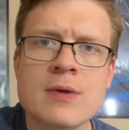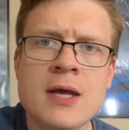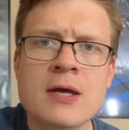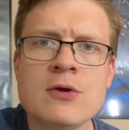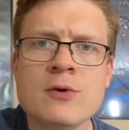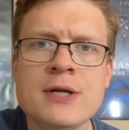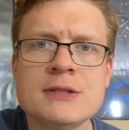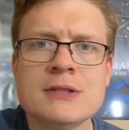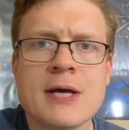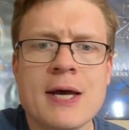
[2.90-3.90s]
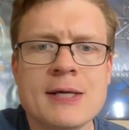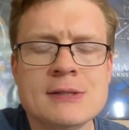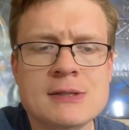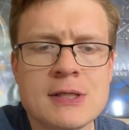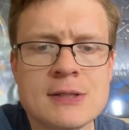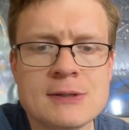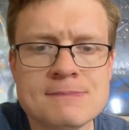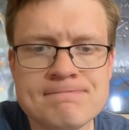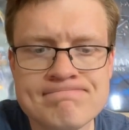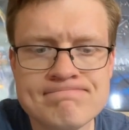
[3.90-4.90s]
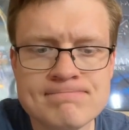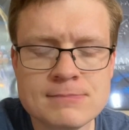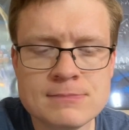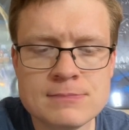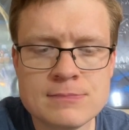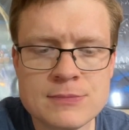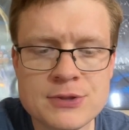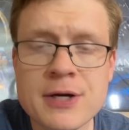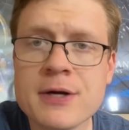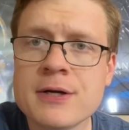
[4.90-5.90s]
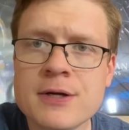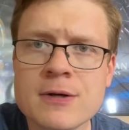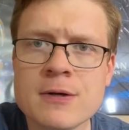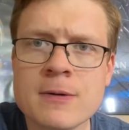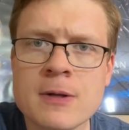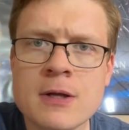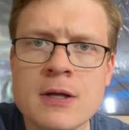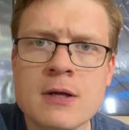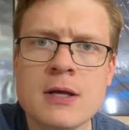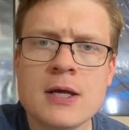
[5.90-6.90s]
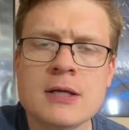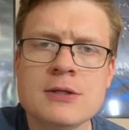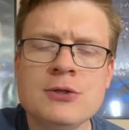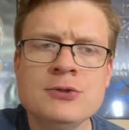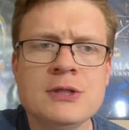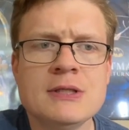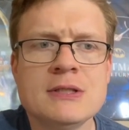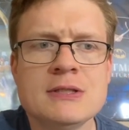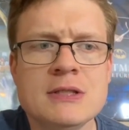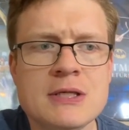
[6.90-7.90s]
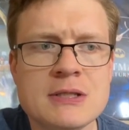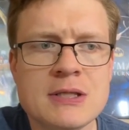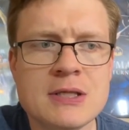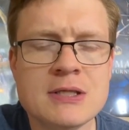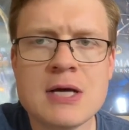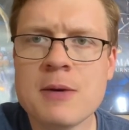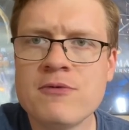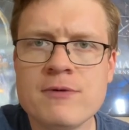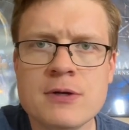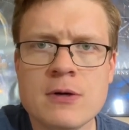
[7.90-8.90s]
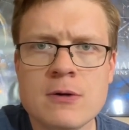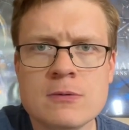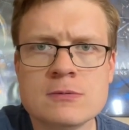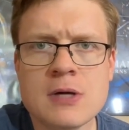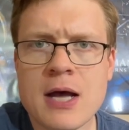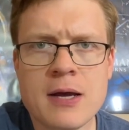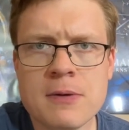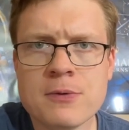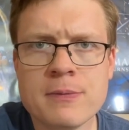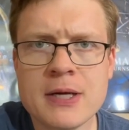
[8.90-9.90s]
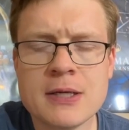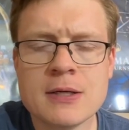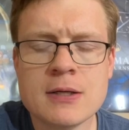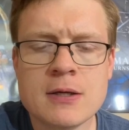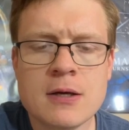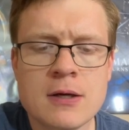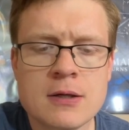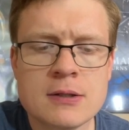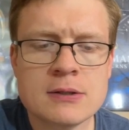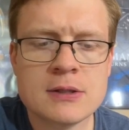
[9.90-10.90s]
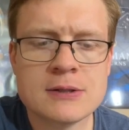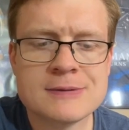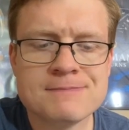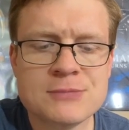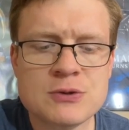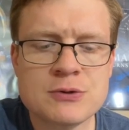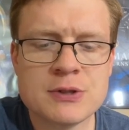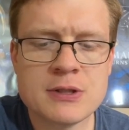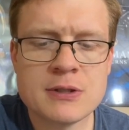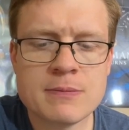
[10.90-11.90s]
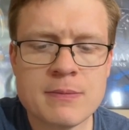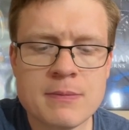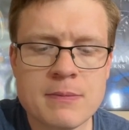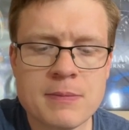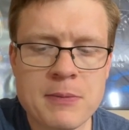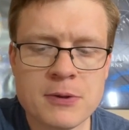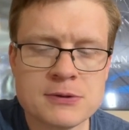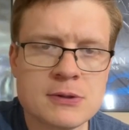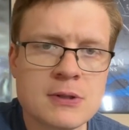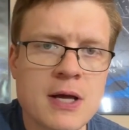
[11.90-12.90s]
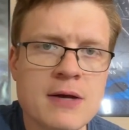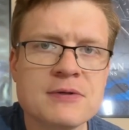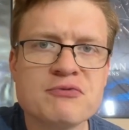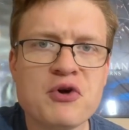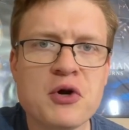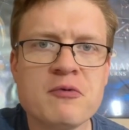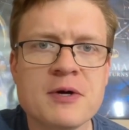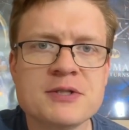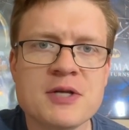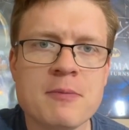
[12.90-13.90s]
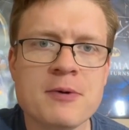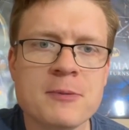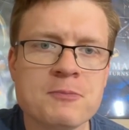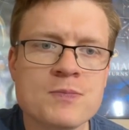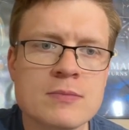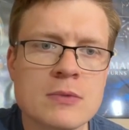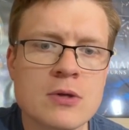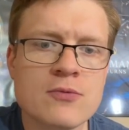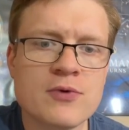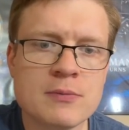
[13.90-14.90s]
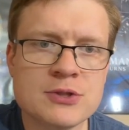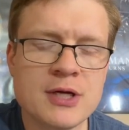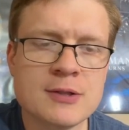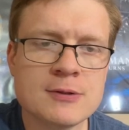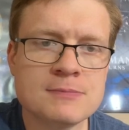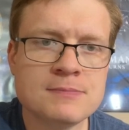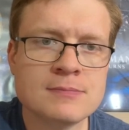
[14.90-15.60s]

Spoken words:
Hey, greetings, guys. Jared here, and usually this isn't the type of video I ever make. Usually my personal life is very, very separate from the channel,